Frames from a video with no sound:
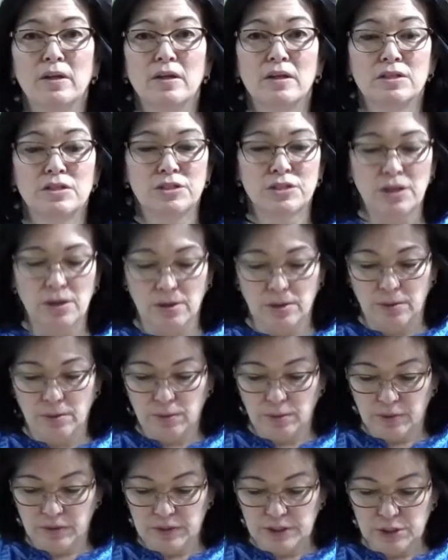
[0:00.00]

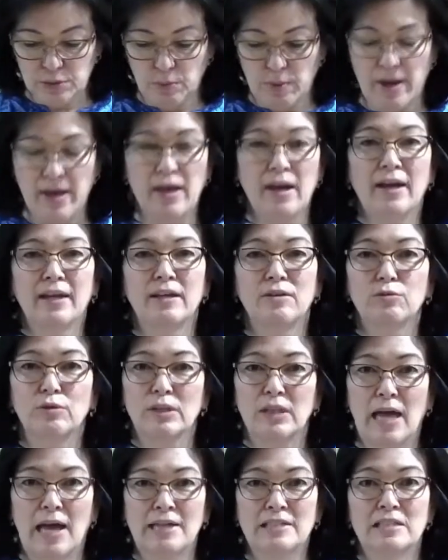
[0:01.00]
So this way I can
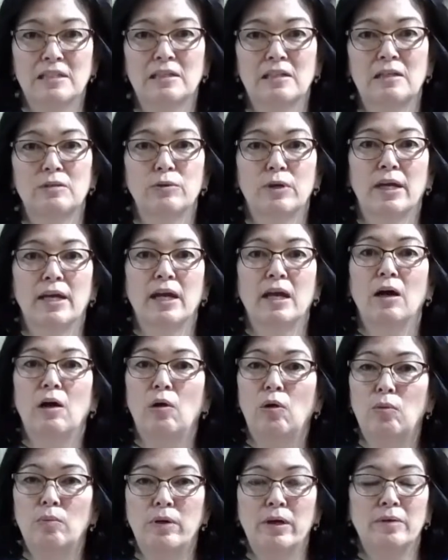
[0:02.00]
relax a little when I get
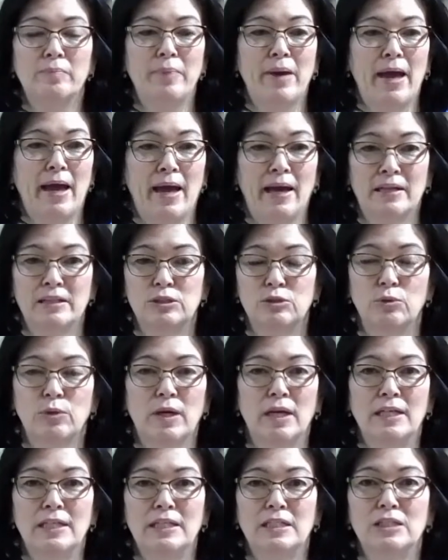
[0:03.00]
home, unpack, do what
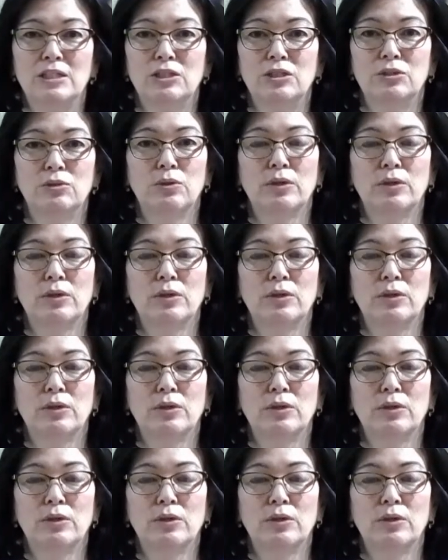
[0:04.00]
I need to do,